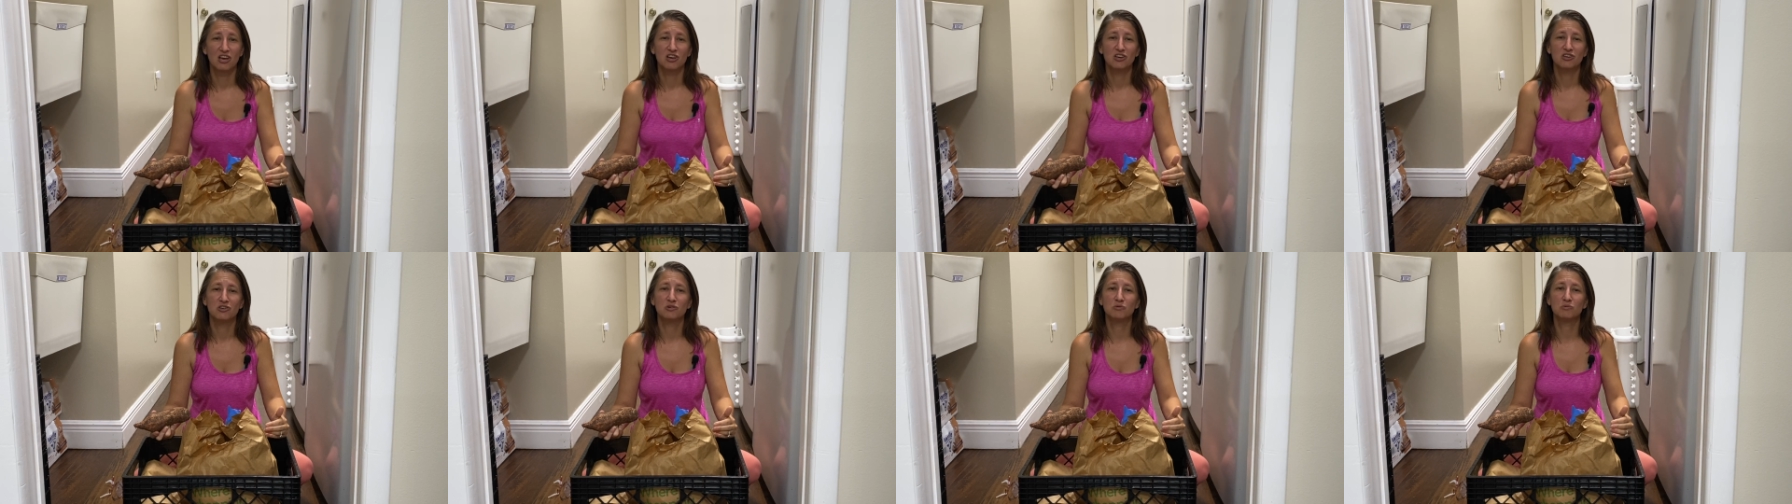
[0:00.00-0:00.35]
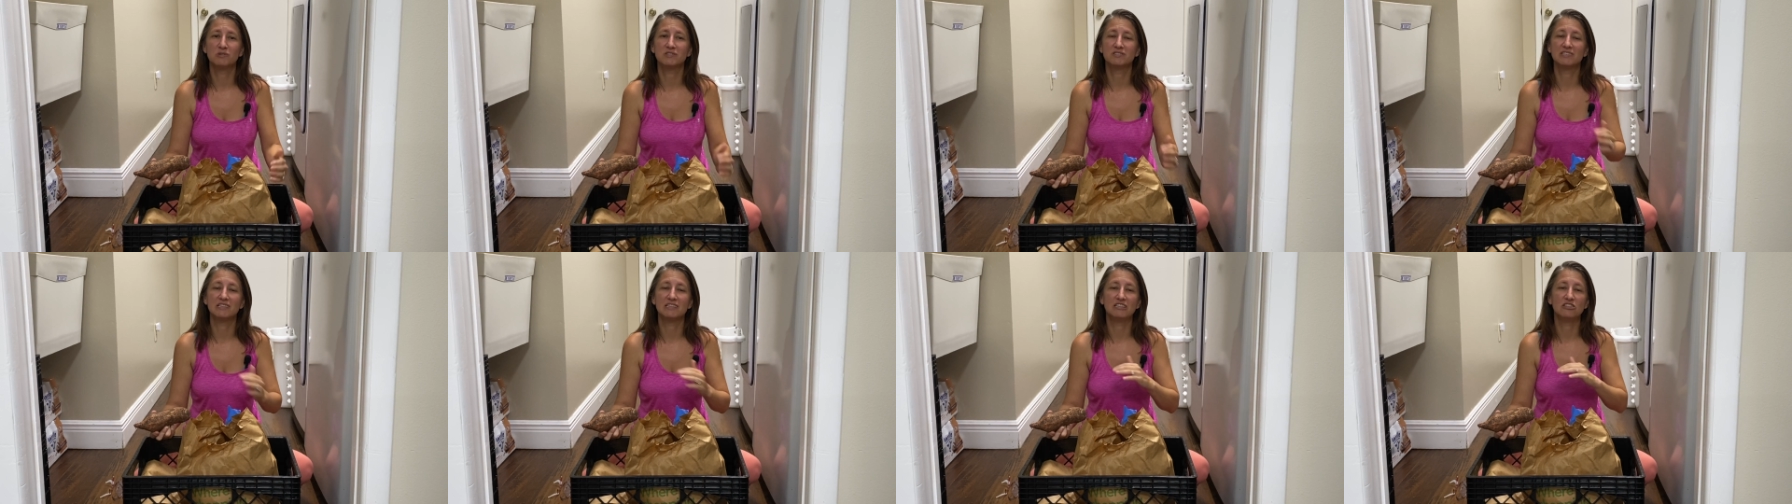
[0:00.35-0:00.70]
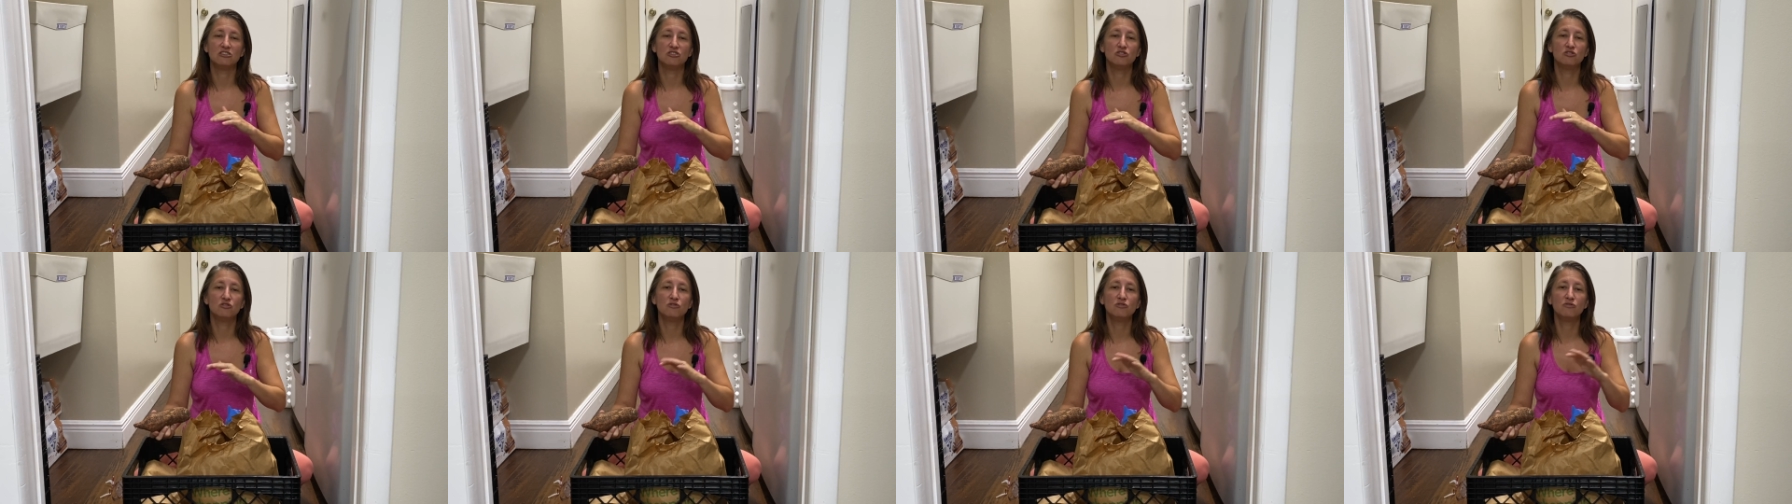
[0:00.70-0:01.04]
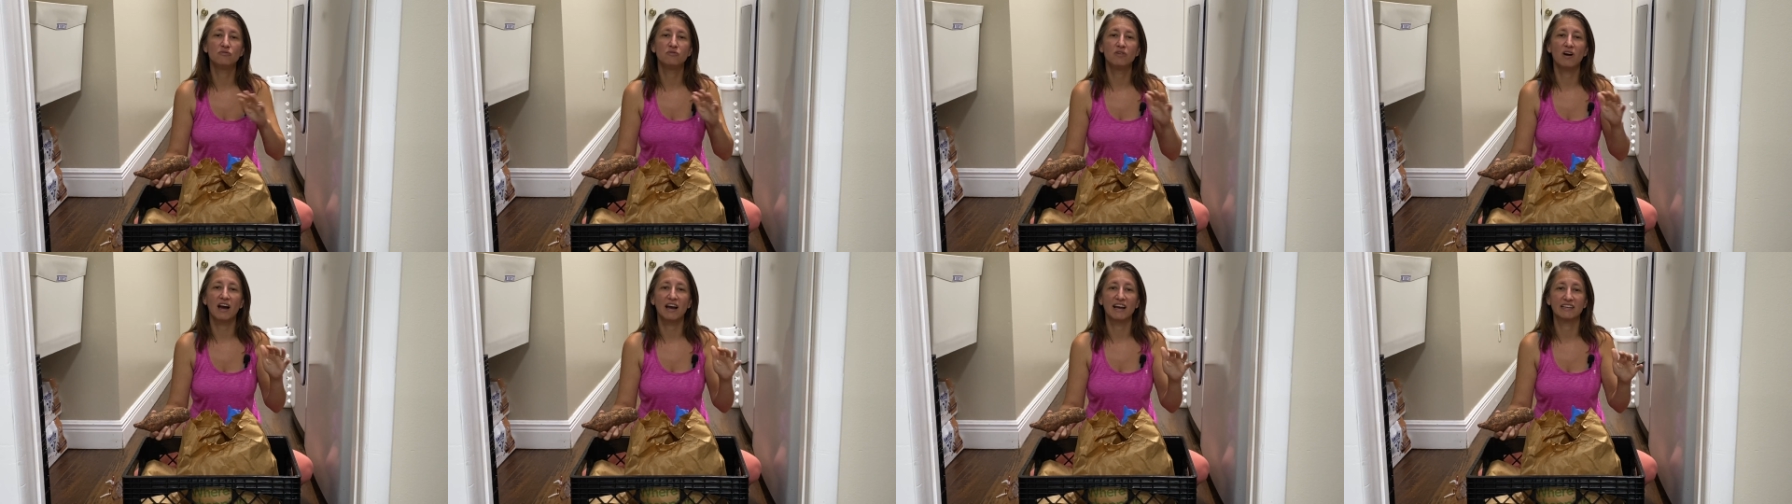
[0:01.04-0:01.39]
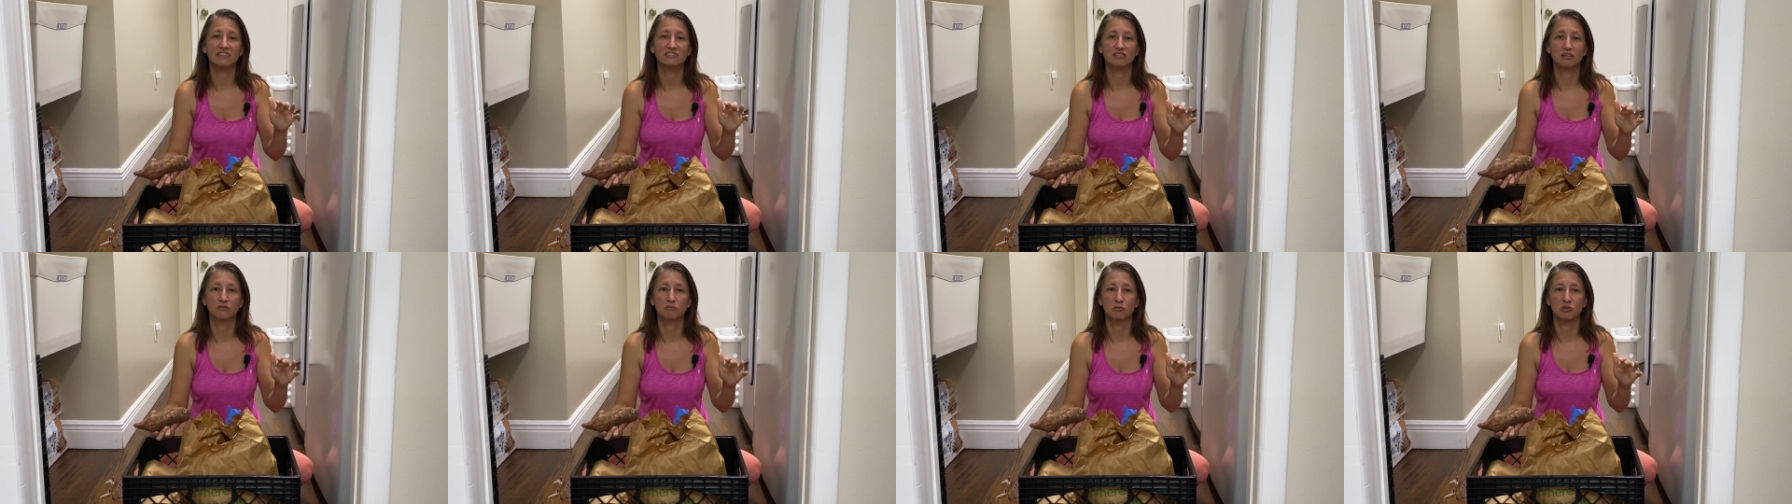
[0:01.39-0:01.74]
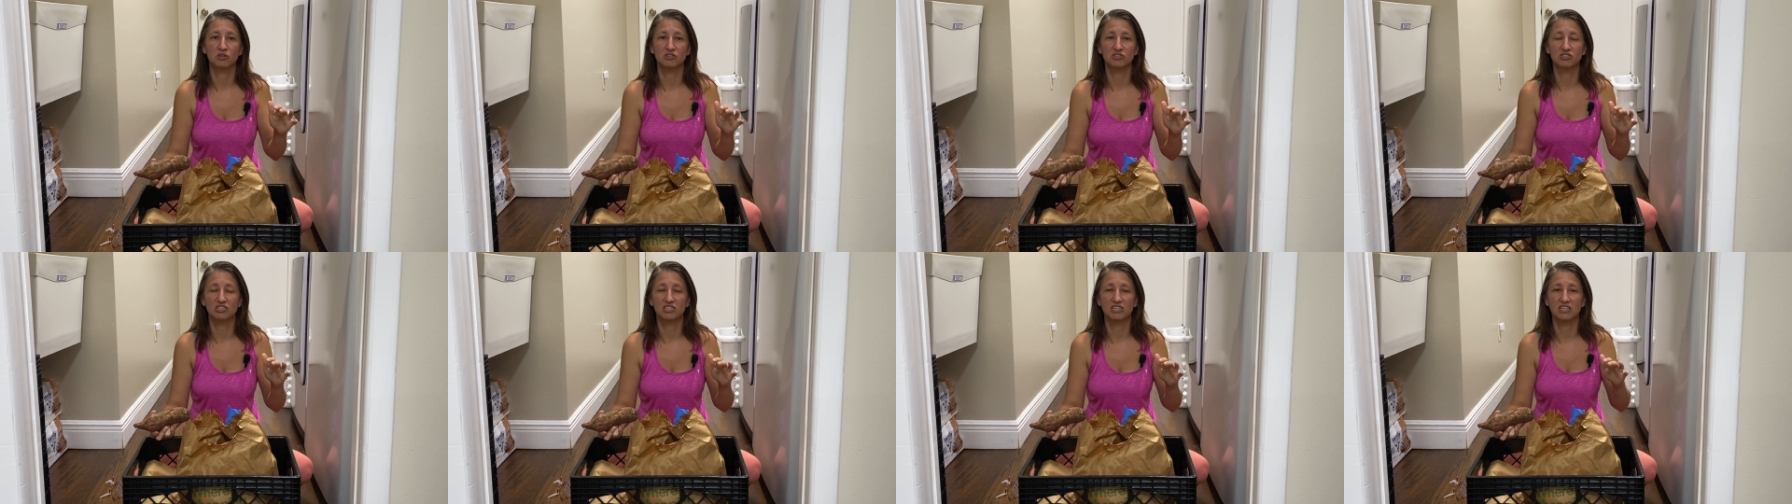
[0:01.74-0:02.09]
you will see new vines
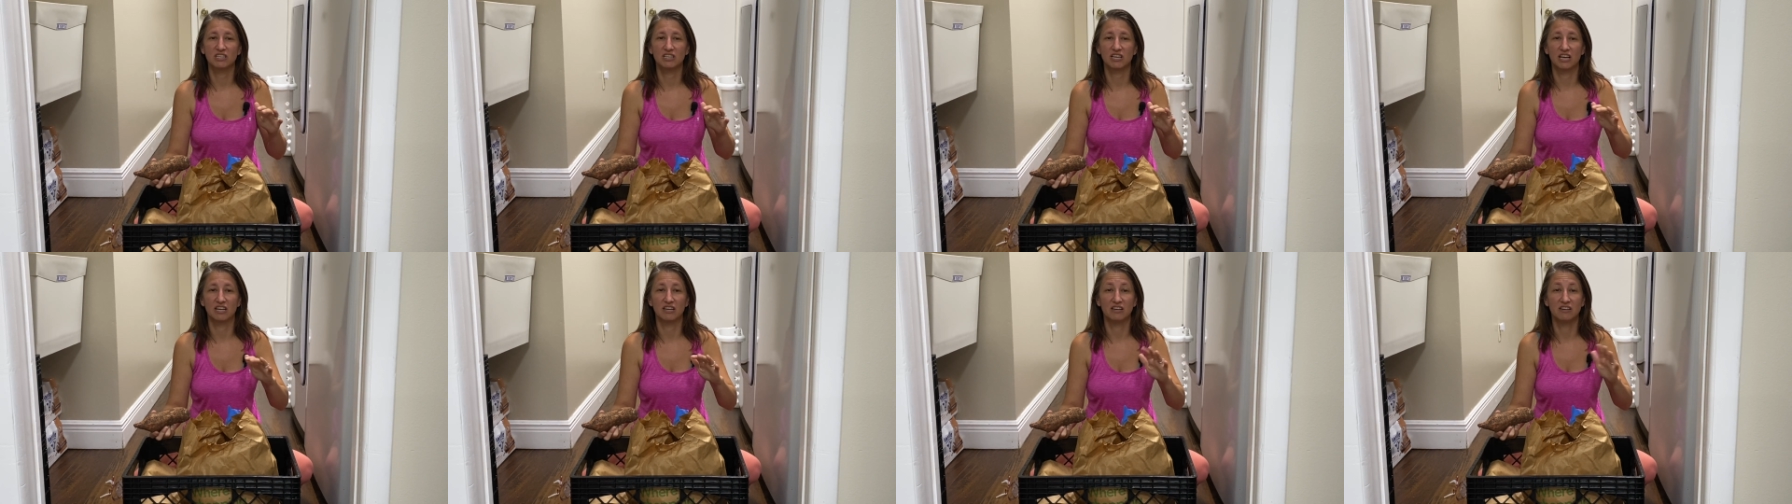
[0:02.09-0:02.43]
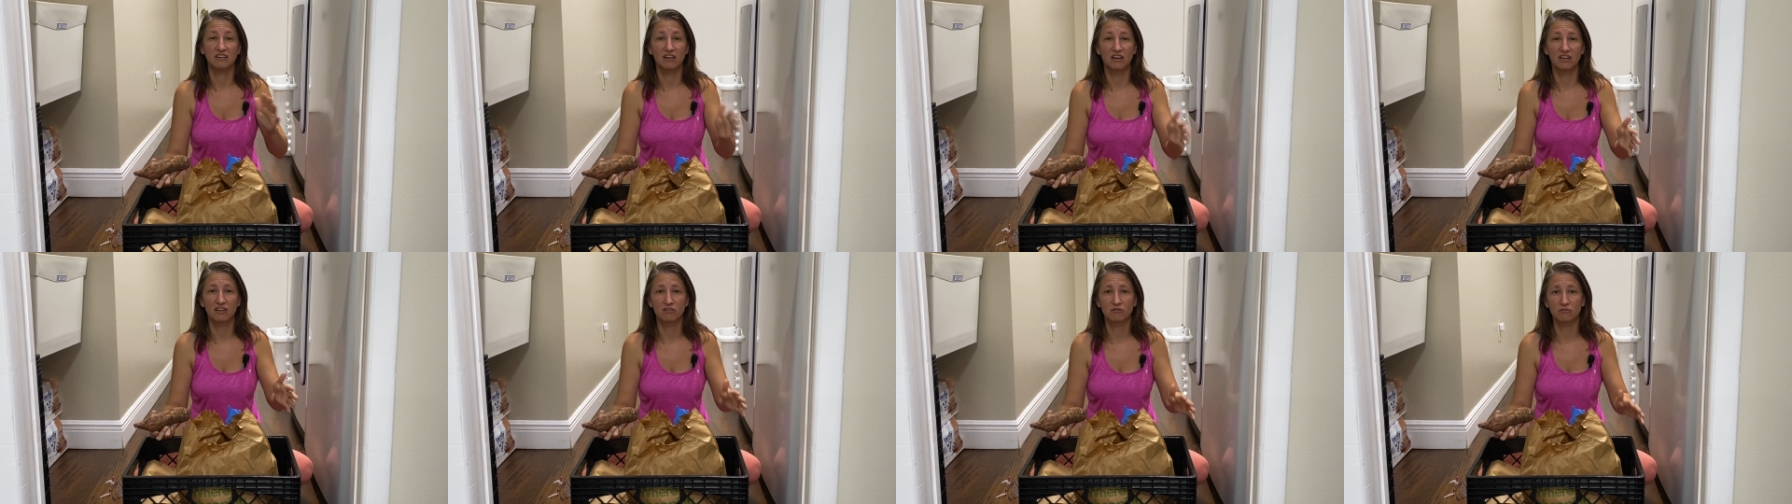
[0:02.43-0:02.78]
emerging and another